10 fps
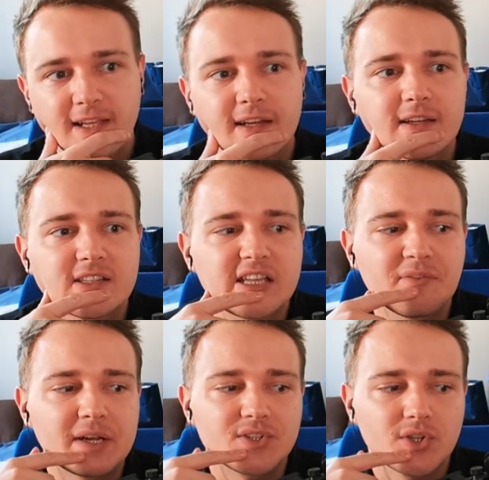7
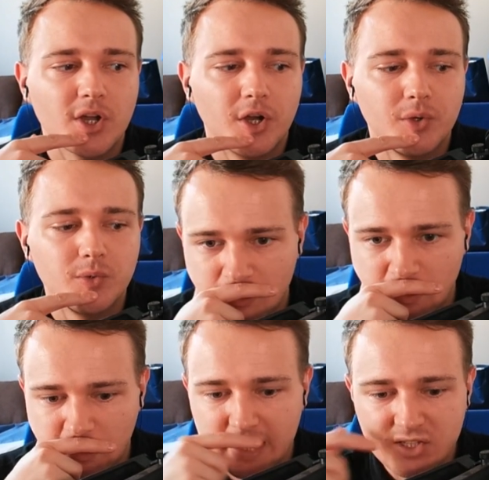minutes to go.
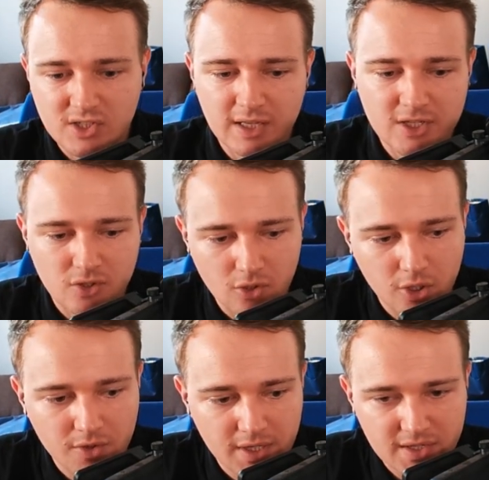Let's look
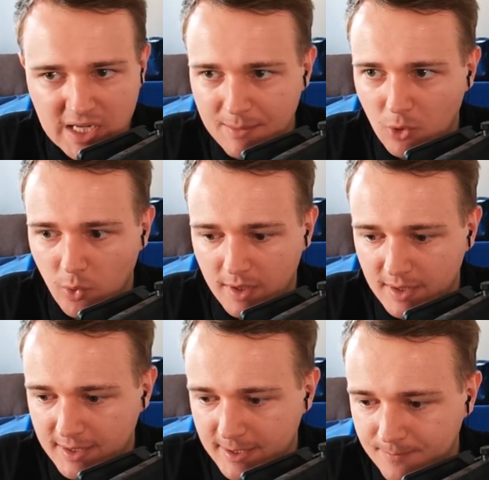at the league table quickly
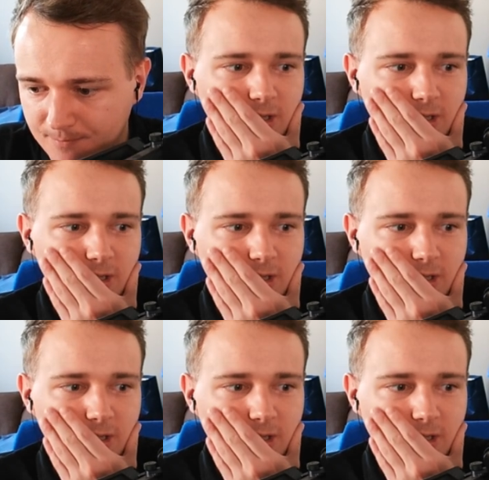here.